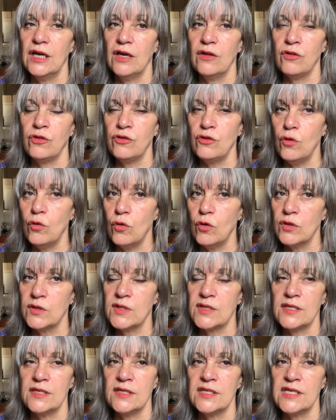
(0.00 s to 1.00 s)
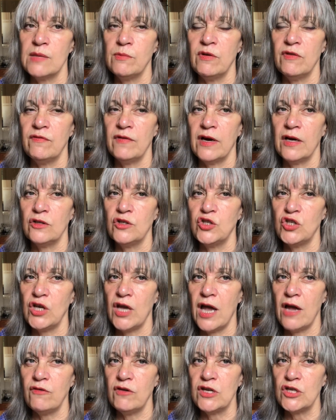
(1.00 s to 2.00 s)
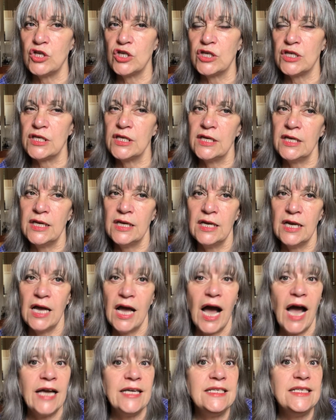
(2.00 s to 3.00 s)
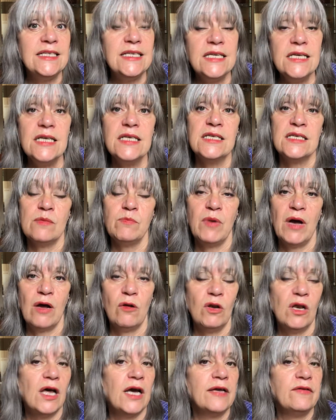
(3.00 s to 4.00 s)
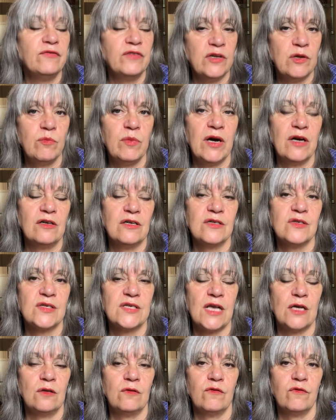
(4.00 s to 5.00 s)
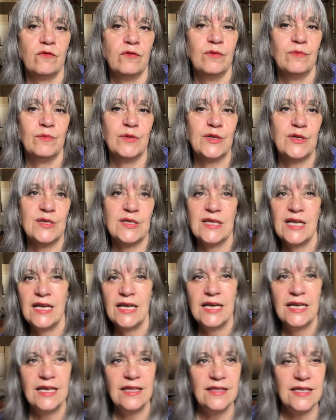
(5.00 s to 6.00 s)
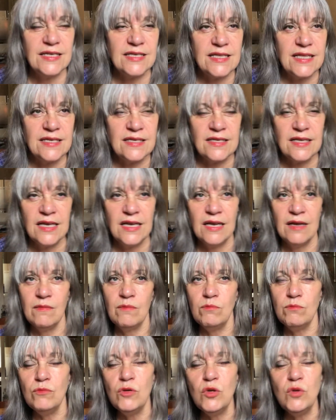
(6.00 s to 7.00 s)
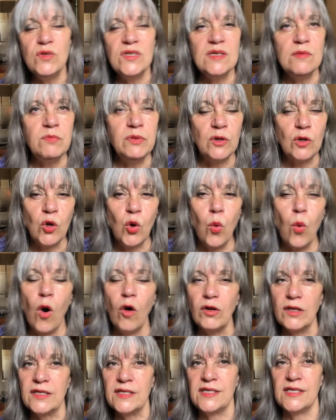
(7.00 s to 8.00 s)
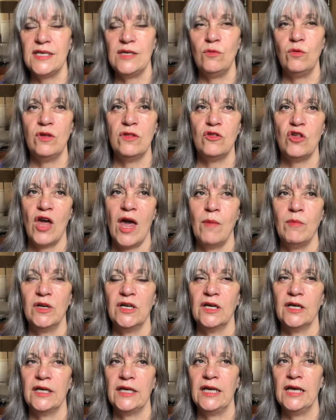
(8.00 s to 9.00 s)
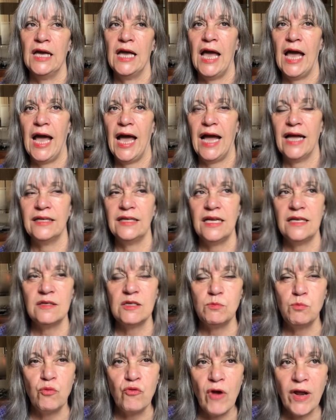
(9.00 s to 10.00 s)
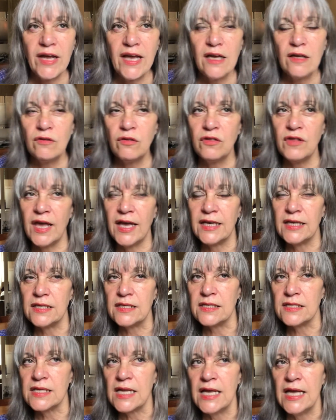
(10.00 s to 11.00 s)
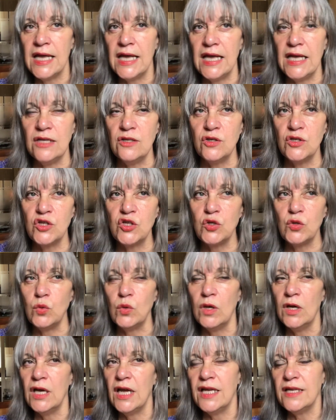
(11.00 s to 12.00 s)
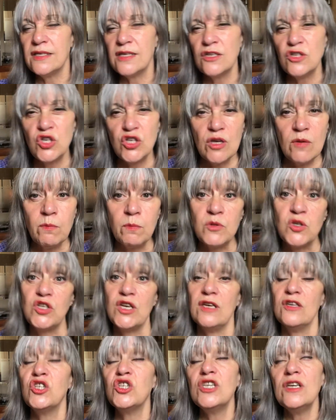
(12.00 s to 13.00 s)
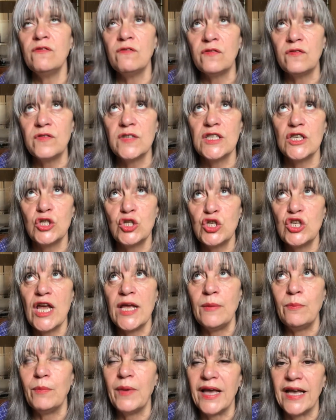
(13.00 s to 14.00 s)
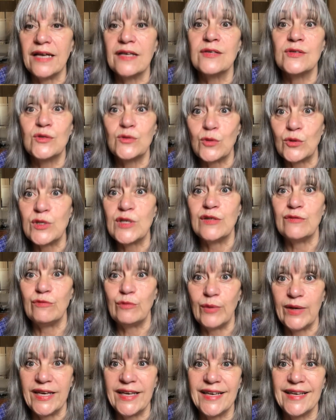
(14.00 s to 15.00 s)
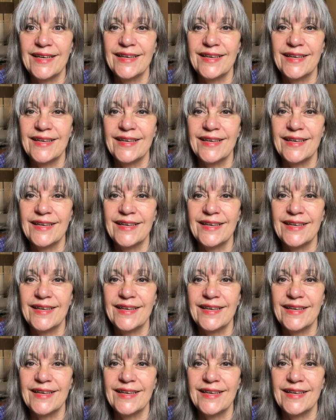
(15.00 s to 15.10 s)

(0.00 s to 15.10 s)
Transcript: thoughts and some of our cherished ideas about life and about ourselves, because there's this mutable quality with Gemini, and it's bringing things into, it's a shift shaping sort of week.